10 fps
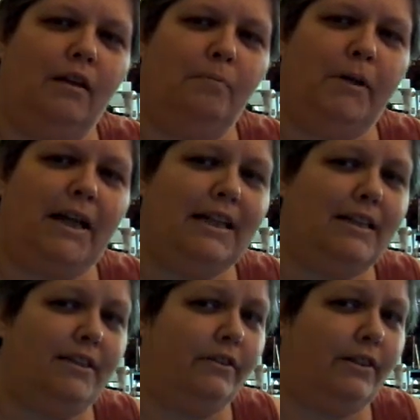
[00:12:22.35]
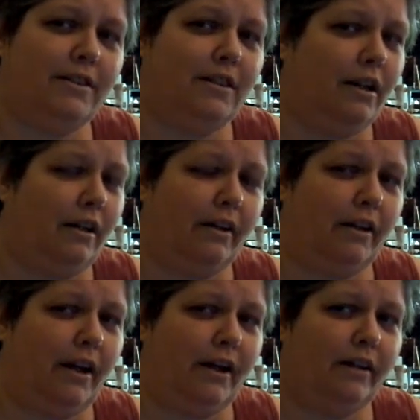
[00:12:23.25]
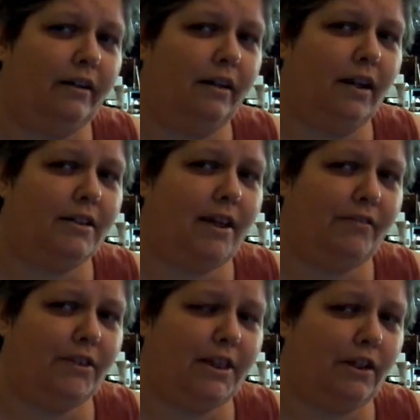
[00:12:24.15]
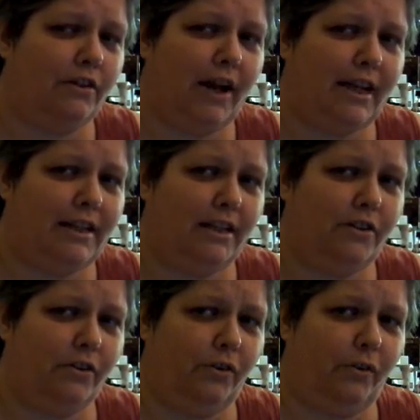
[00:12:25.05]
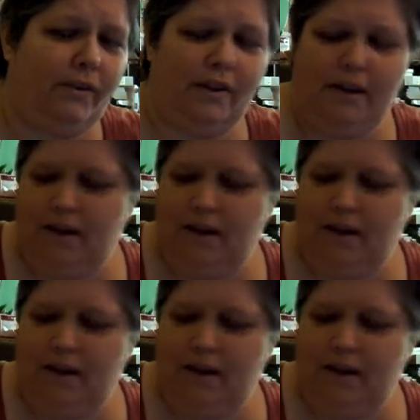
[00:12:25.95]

But he still does not look like a 17 or 18-year-old.